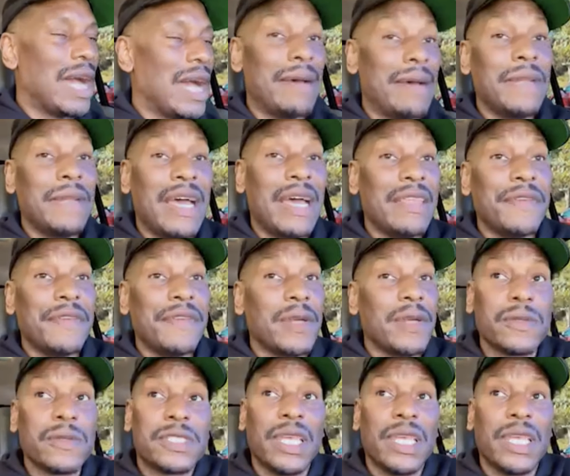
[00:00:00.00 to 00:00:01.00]
I'm not even
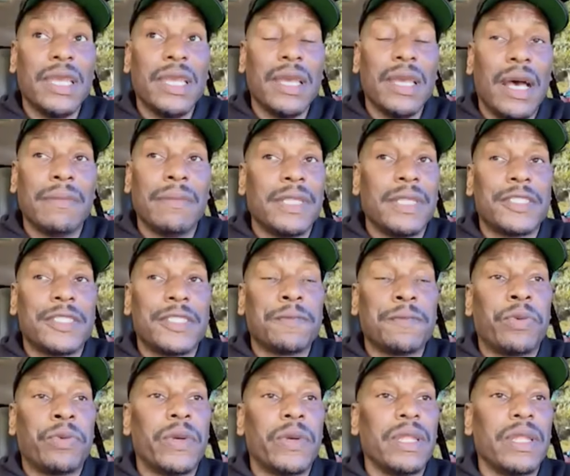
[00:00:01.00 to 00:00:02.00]
going to say I'm
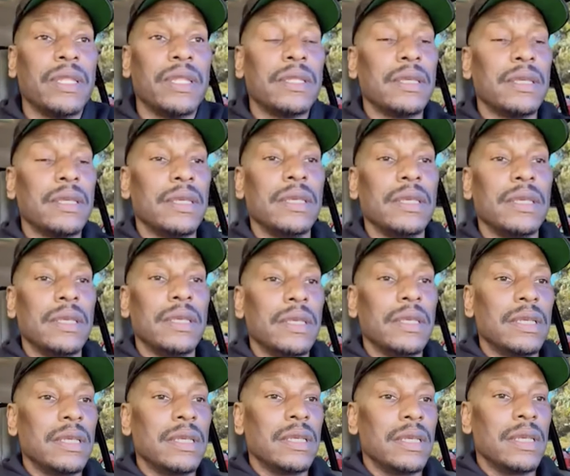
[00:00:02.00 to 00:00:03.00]
disappointed.
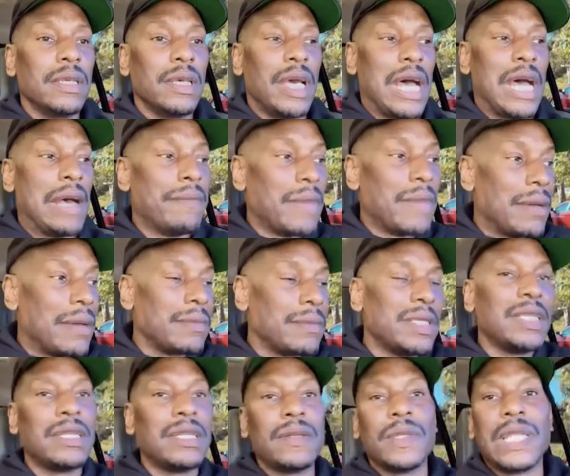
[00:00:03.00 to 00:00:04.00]
I'm
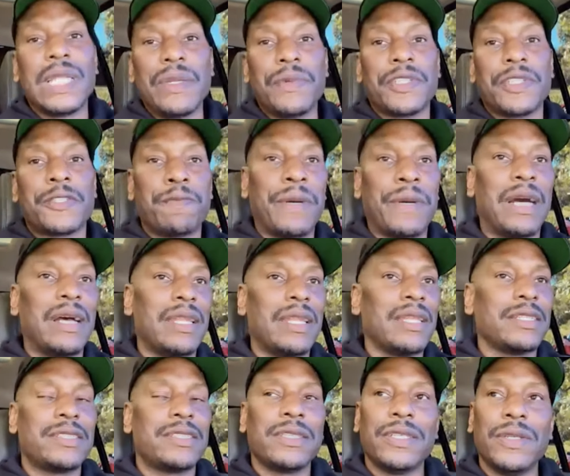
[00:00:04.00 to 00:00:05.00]
literally
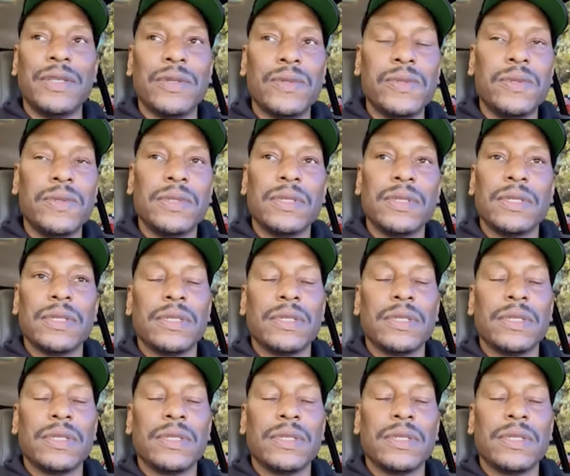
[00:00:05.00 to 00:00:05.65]
responding to you.